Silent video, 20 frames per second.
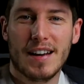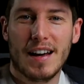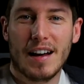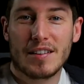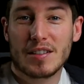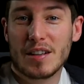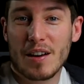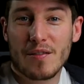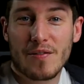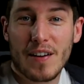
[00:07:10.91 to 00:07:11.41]
If
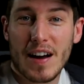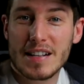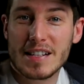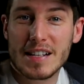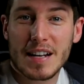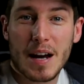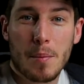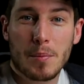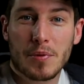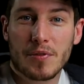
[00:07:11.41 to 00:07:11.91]
something fancy
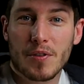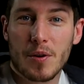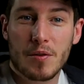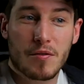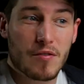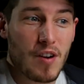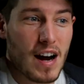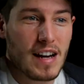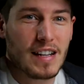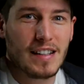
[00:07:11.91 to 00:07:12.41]
comes through,
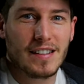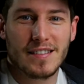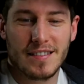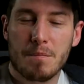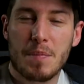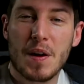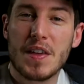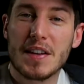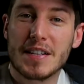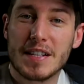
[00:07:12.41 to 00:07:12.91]
great.
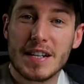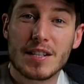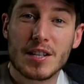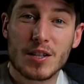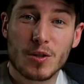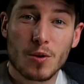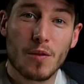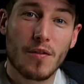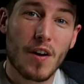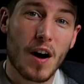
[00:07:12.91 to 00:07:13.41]
But this is the
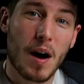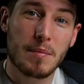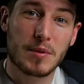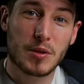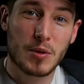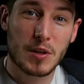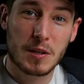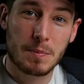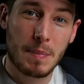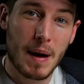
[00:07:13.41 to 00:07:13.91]
sort of items
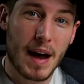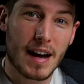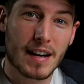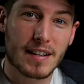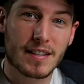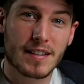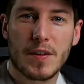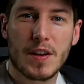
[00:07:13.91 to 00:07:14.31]
to expect.